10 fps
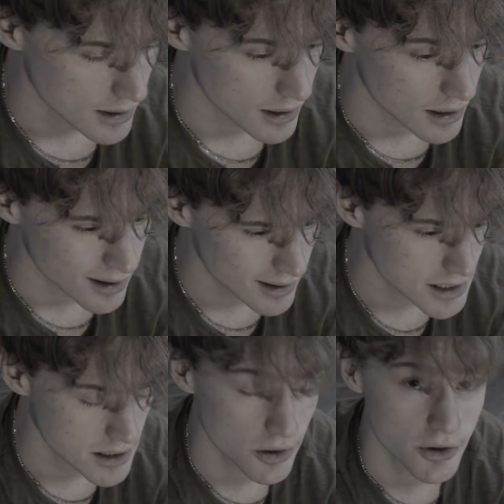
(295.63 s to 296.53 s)
I
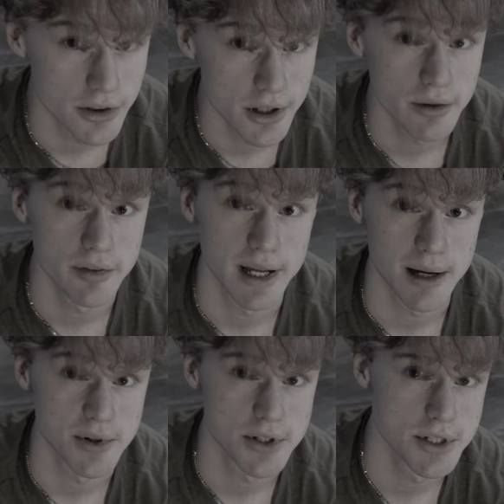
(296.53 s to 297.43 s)
actually got nerve
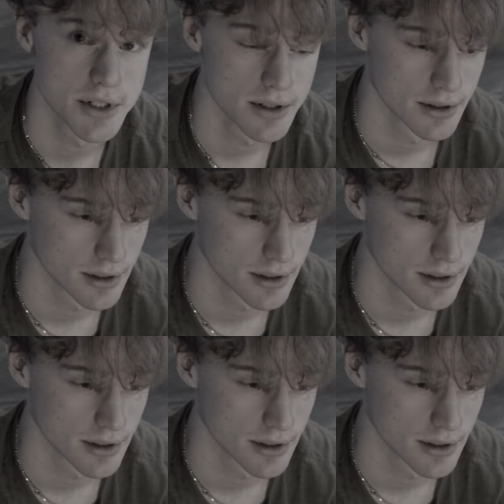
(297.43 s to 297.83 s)
damage